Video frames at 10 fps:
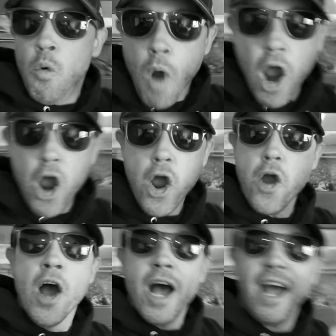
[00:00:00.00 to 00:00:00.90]

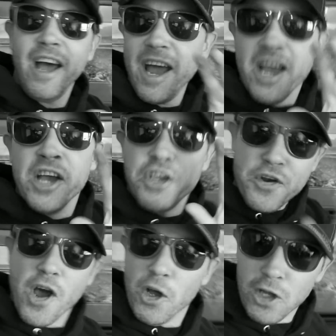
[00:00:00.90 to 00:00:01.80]
Woo! Hey, hey,
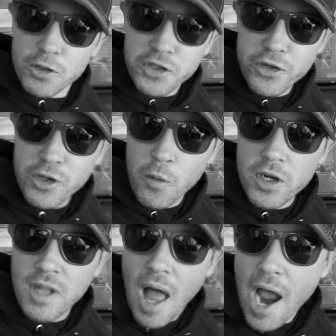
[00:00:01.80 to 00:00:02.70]
you know Lou Jr.
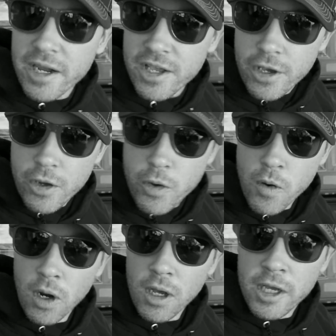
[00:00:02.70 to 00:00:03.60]
wouldn't lie to
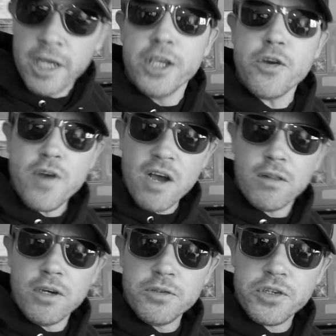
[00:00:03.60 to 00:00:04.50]
you. You
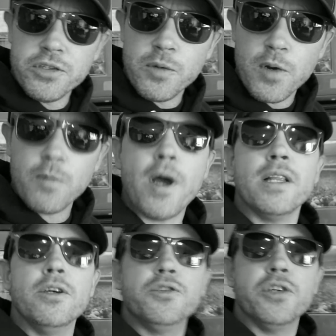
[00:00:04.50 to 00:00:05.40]
know Lou Jr.
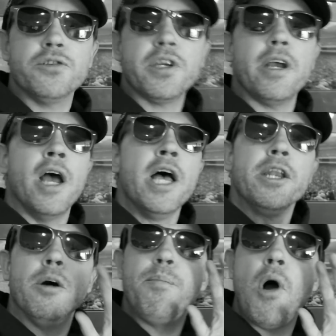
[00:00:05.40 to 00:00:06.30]
What, did Lou Jr. say?
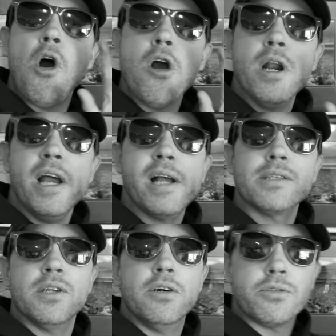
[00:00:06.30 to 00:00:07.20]
The barn
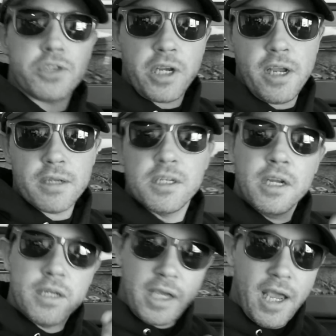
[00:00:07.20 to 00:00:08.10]
has no chance.
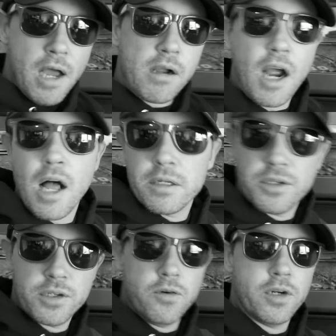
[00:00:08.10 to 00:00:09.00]
The Cow College
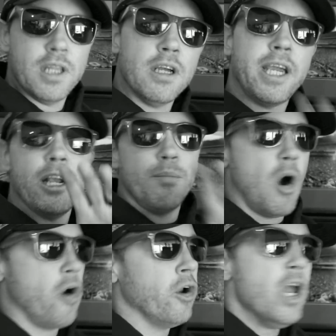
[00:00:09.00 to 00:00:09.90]
is going. To, look here,
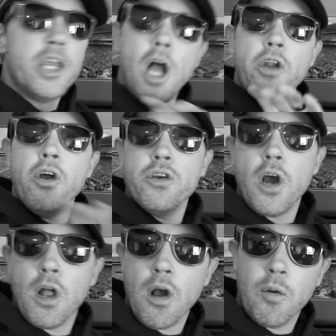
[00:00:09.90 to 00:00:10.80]
Barner. Y'all know
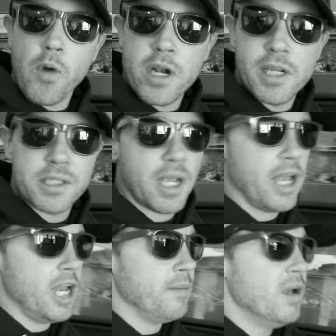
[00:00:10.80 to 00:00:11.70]
y'all aren't winning this
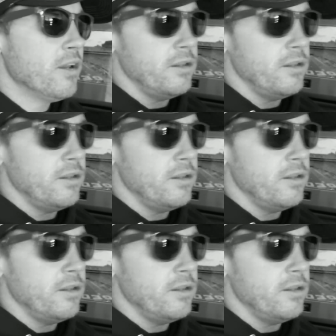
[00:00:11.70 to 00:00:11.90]
game.